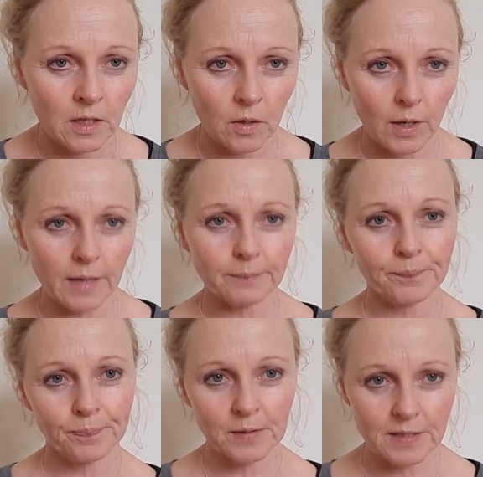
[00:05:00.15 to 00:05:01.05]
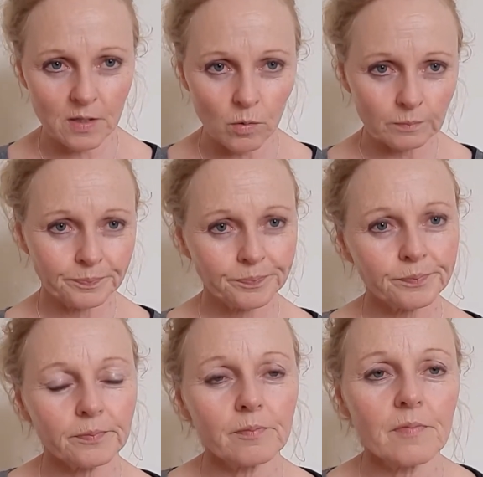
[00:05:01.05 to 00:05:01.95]
Okay, So
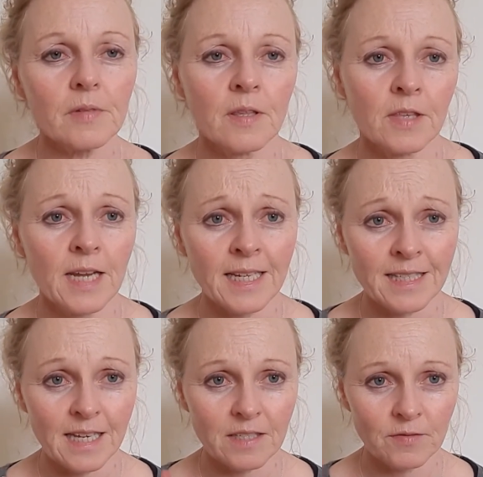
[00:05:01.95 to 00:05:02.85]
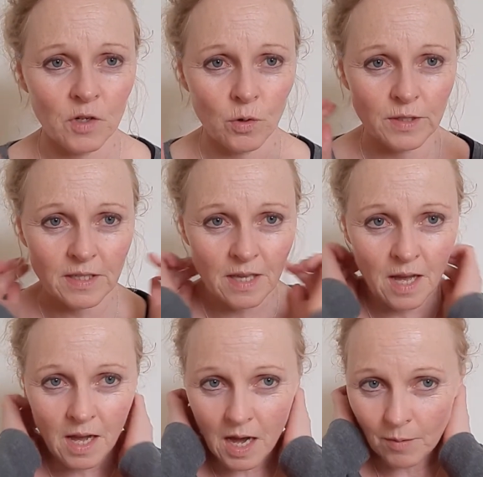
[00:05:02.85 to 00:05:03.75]
the next set of nodes
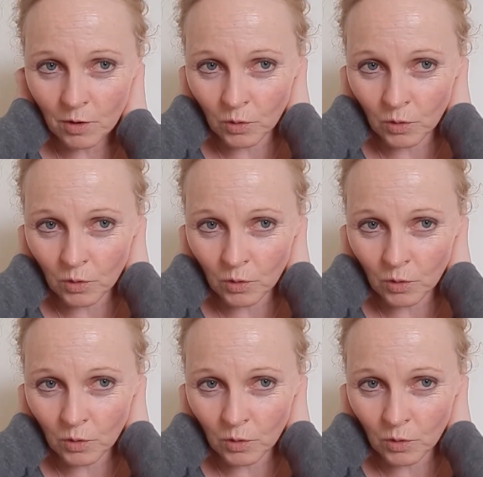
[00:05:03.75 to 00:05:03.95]
I'm going